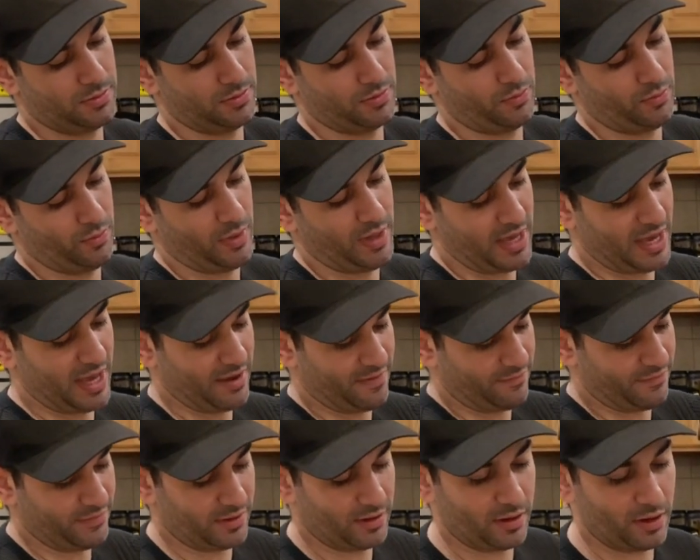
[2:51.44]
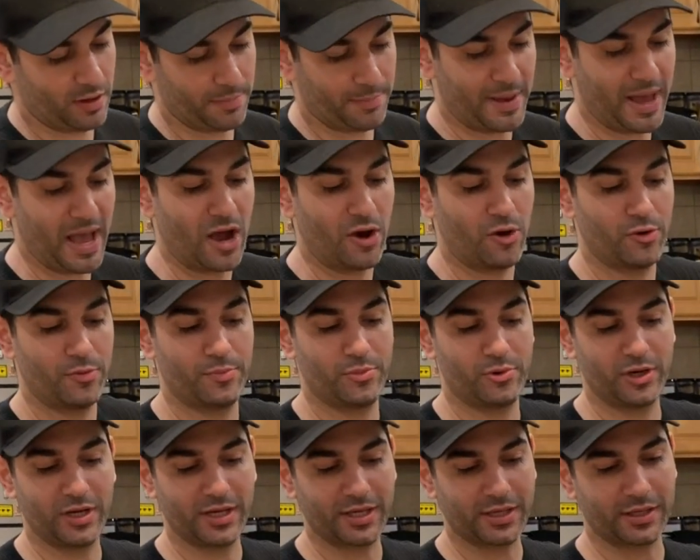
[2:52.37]
We have the power
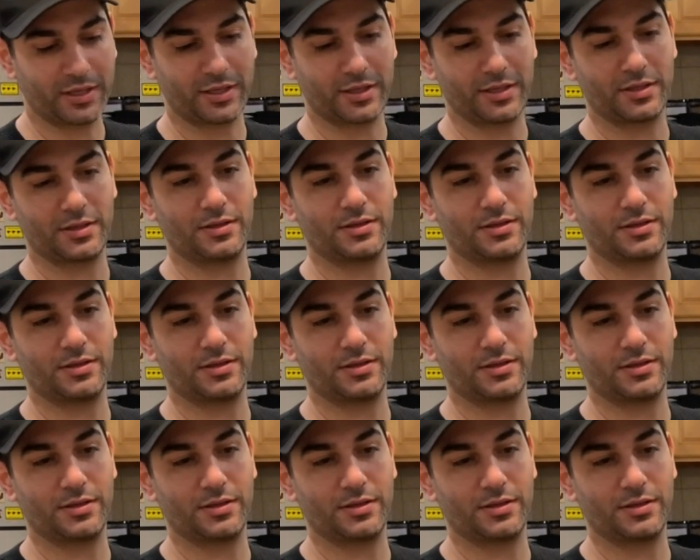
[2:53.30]
brick